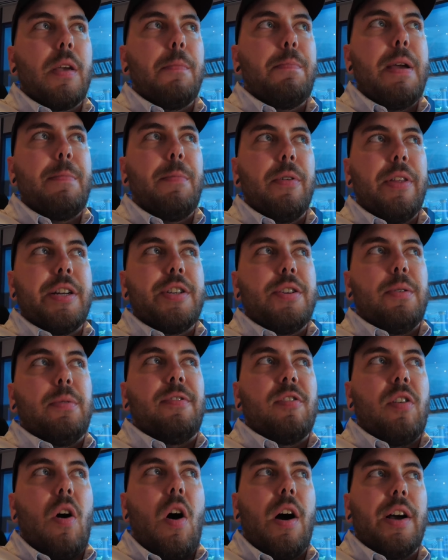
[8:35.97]
people that do
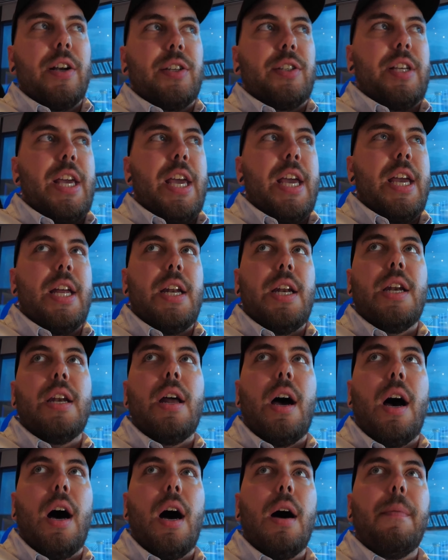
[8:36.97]
vlogs in
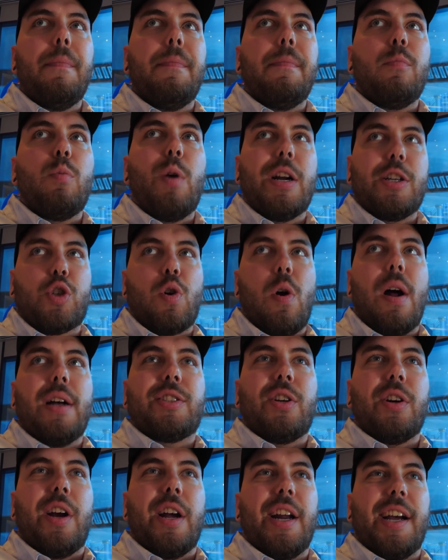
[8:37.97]
um,
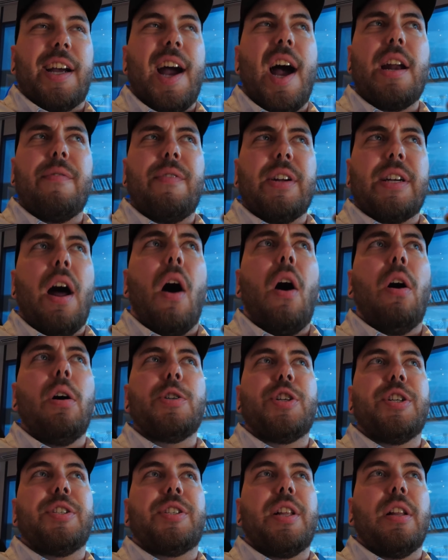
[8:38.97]
restaurants are going to kind of
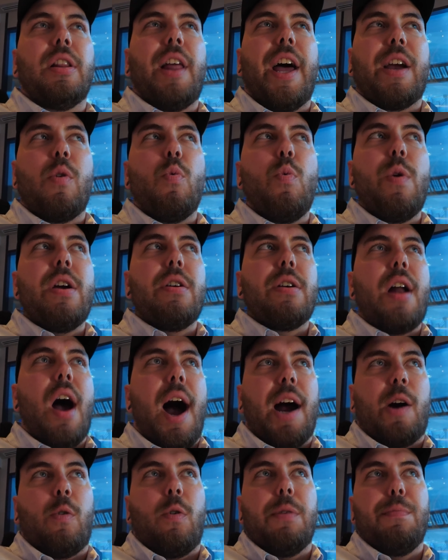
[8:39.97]
acknowledge is the like weird
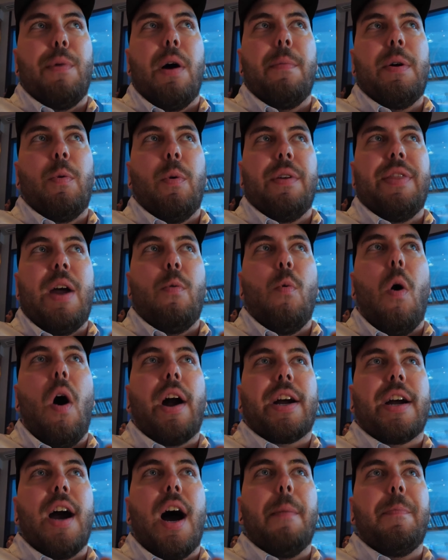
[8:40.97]
awkward moment when they
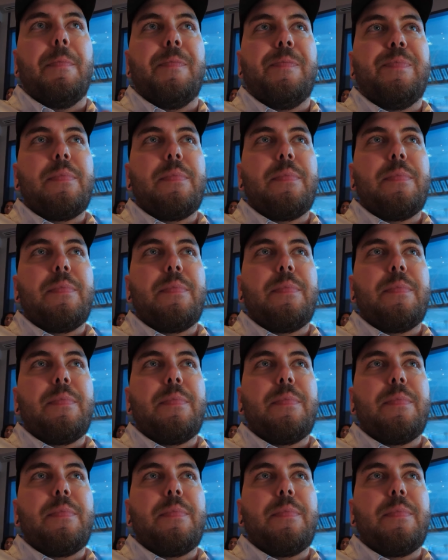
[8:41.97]
walk up